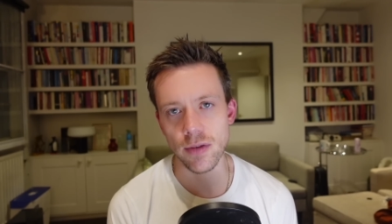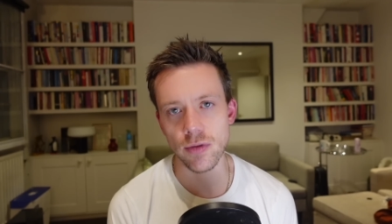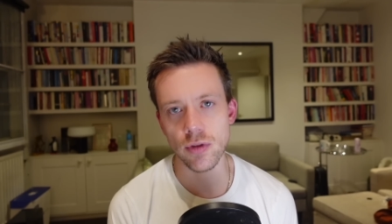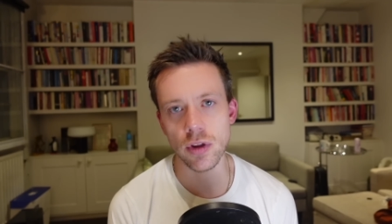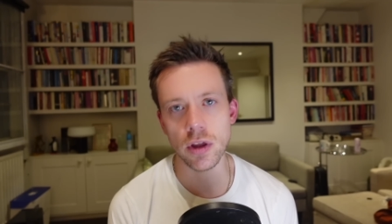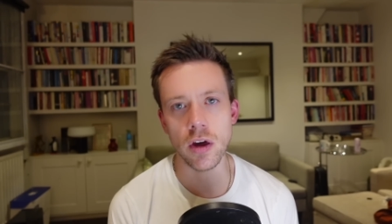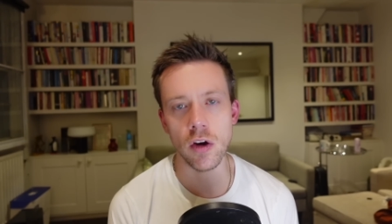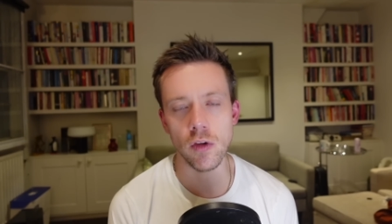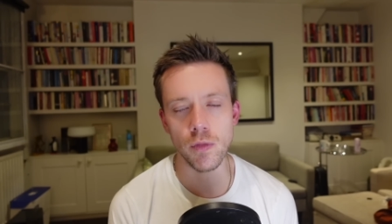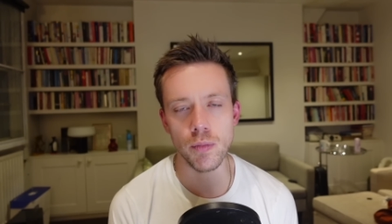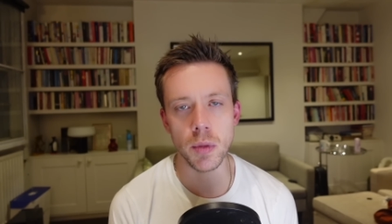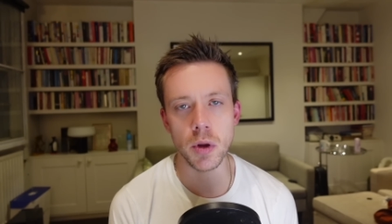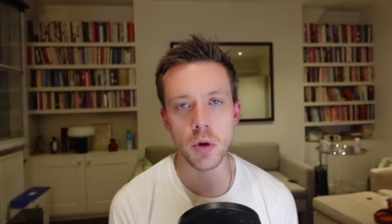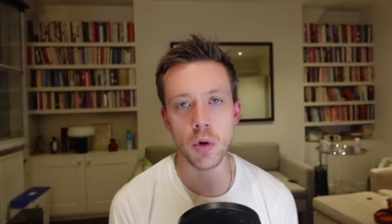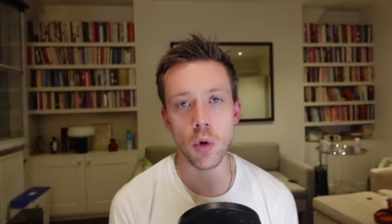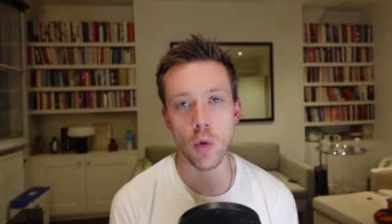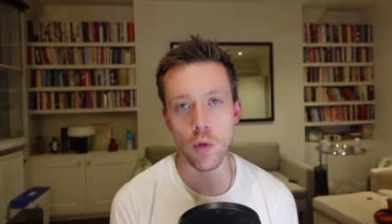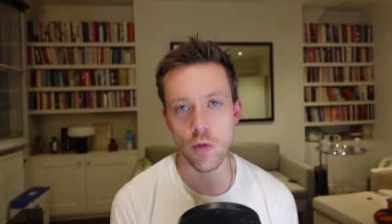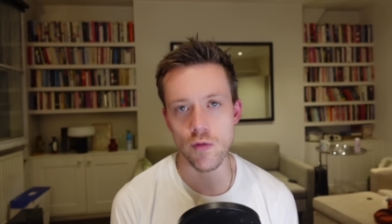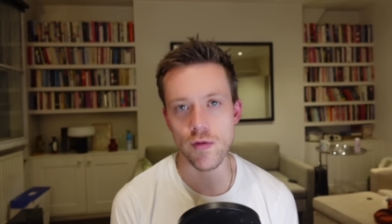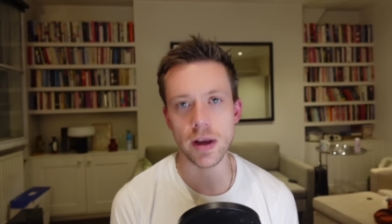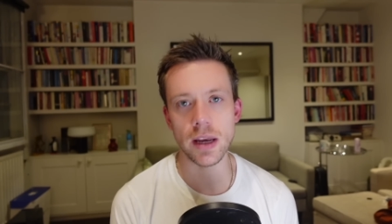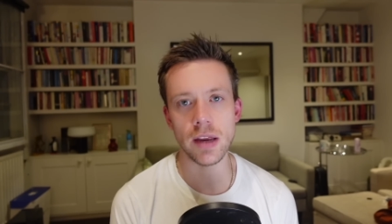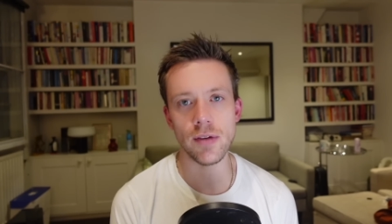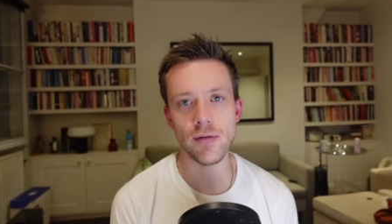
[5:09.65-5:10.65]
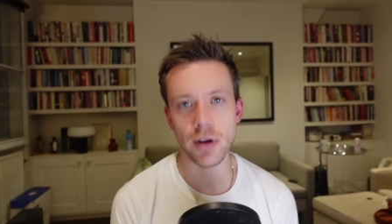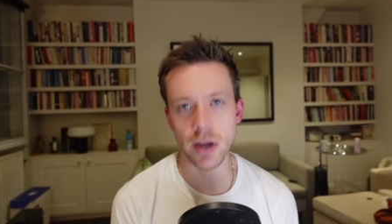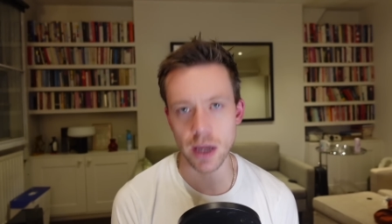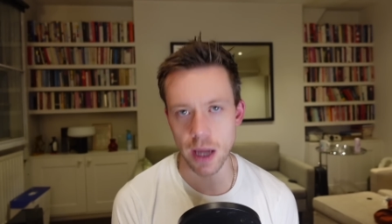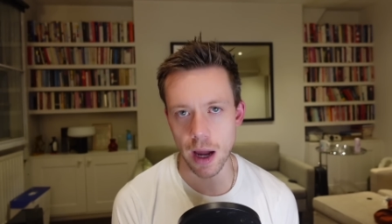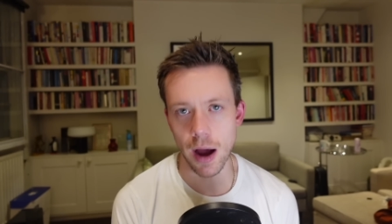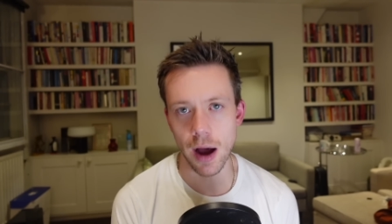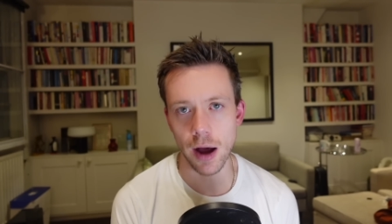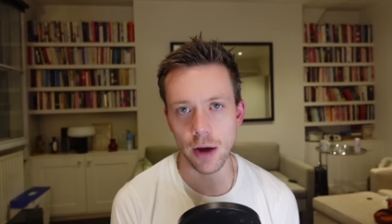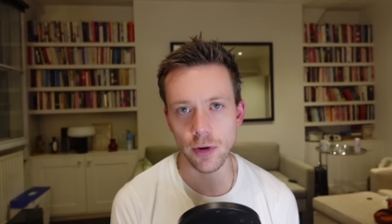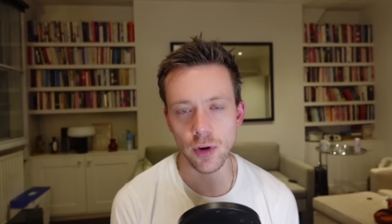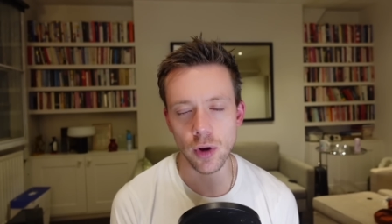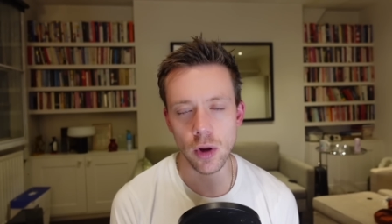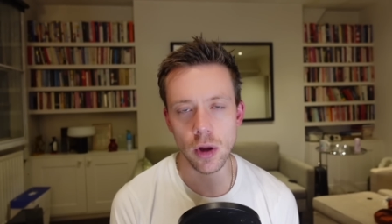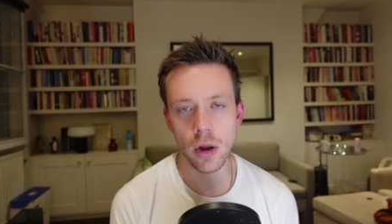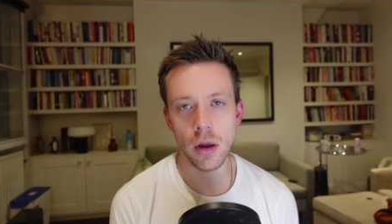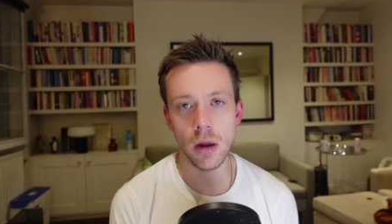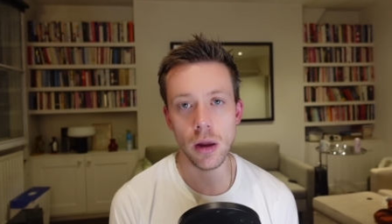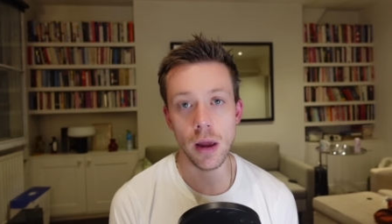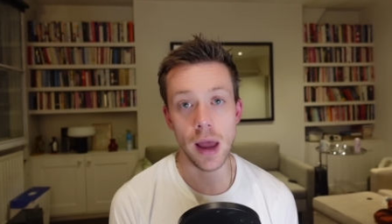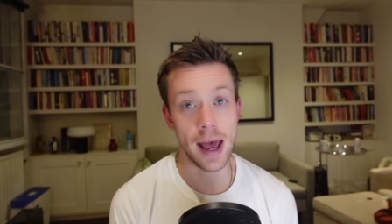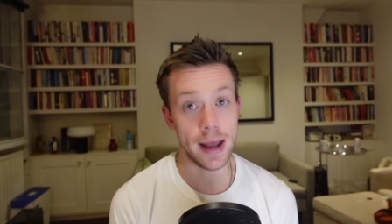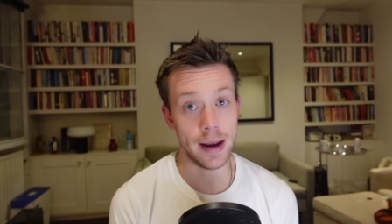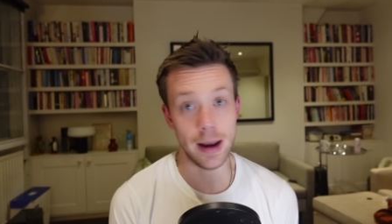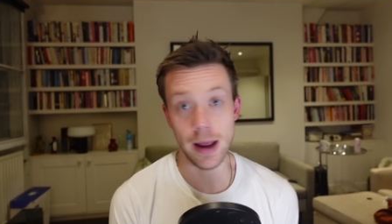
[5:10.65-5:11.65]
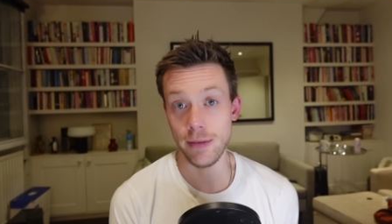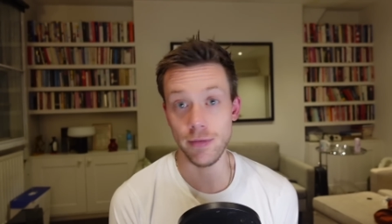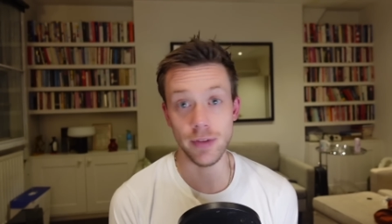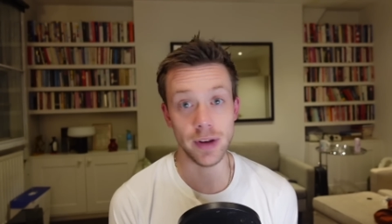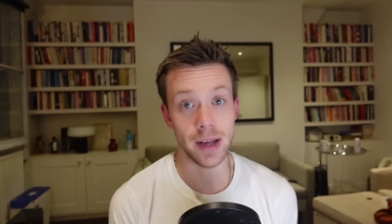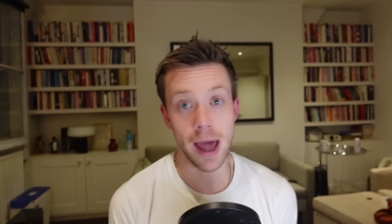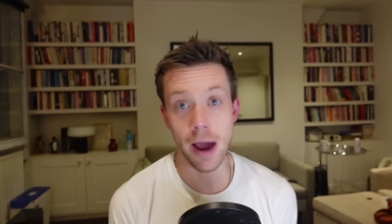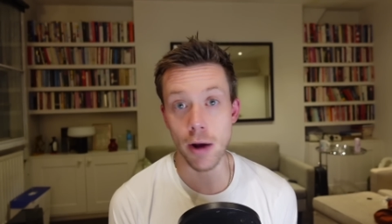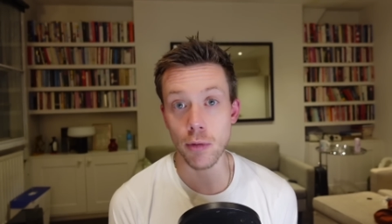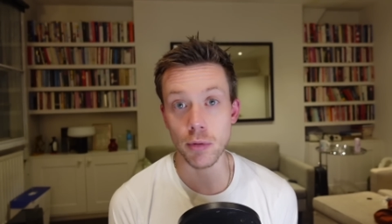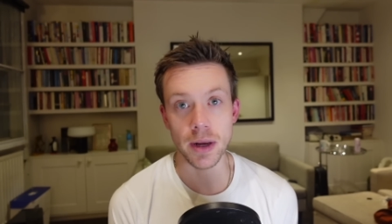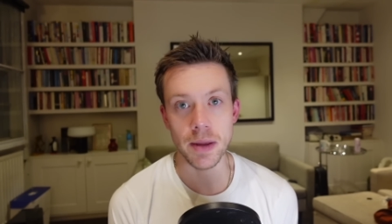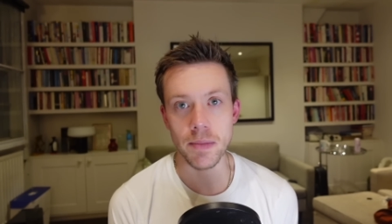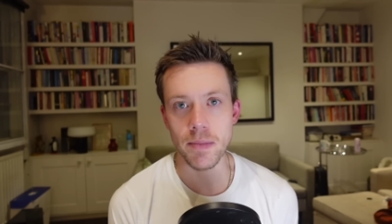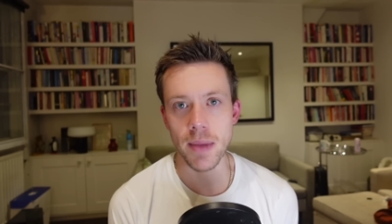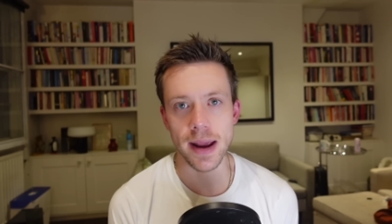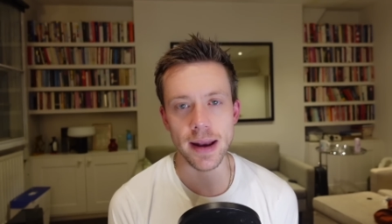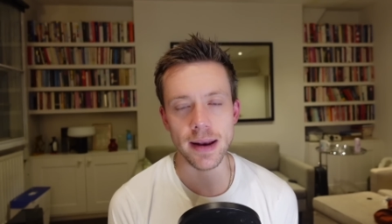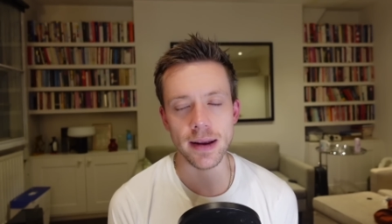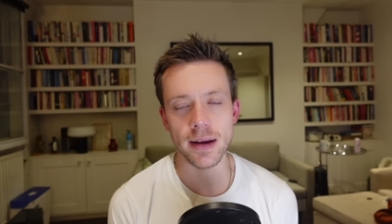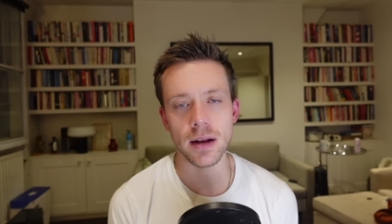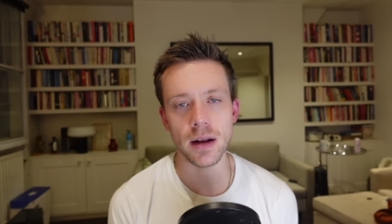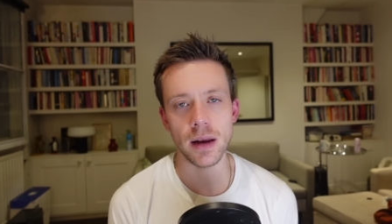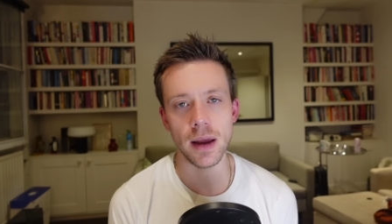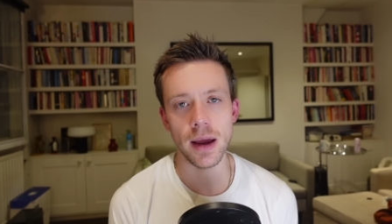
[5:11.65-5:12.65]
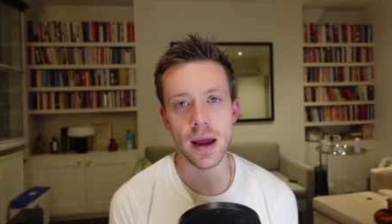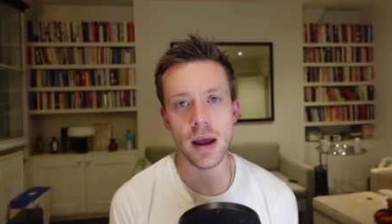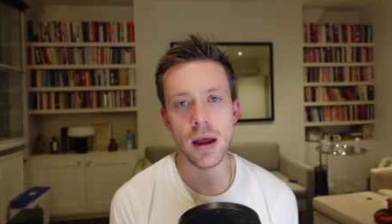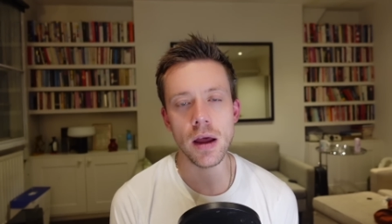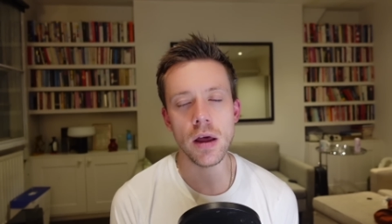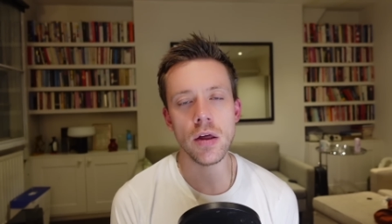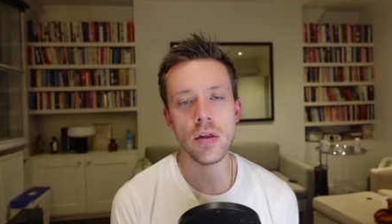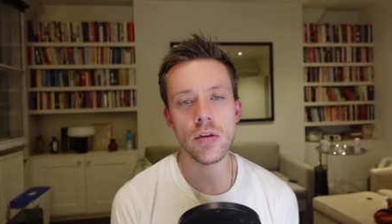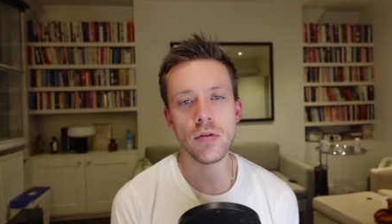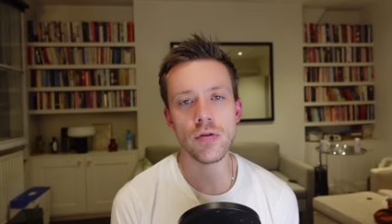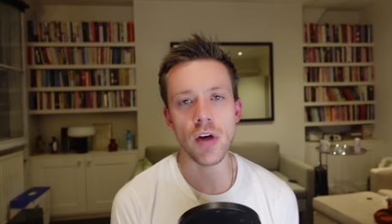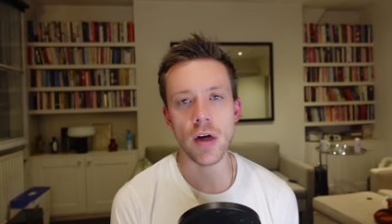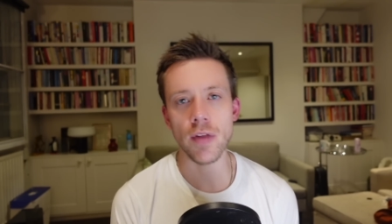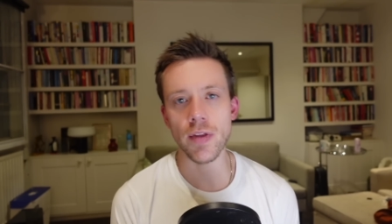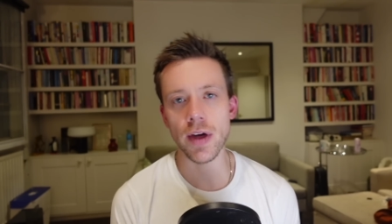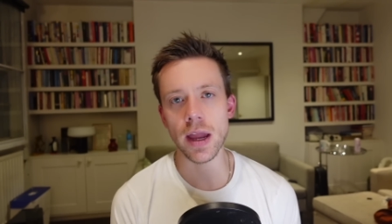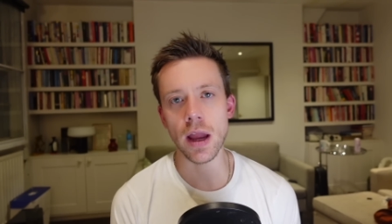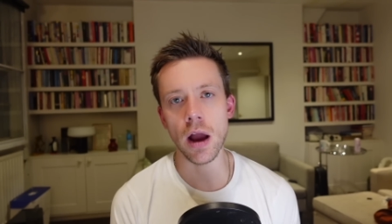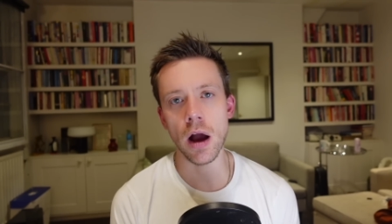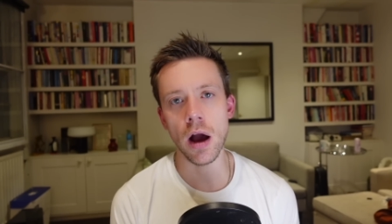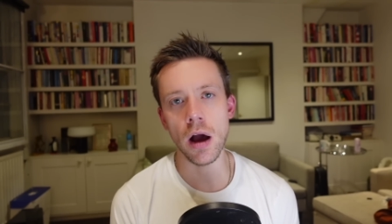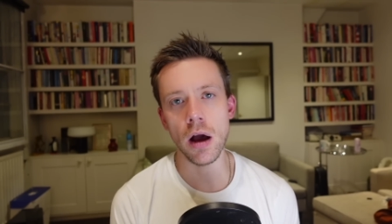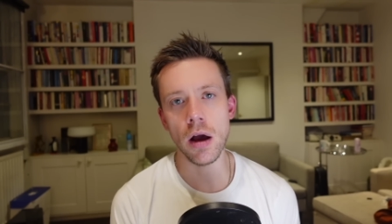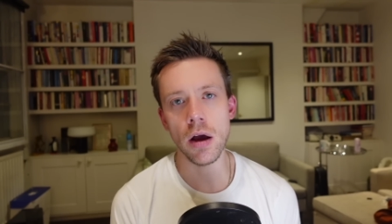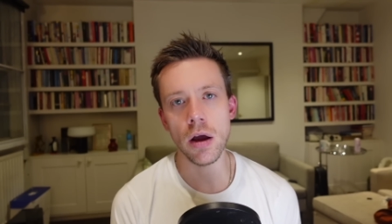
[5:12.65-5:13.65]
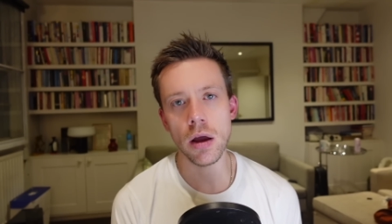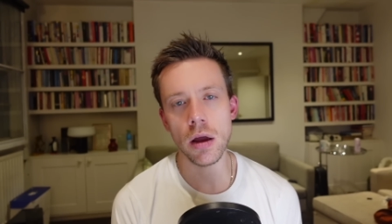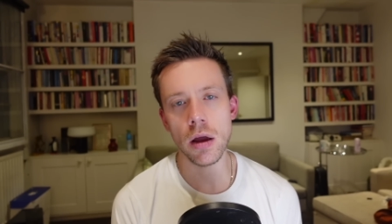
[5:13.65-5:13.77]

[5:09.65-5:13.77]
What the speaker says: The government already regard and have loudly made it clear that they are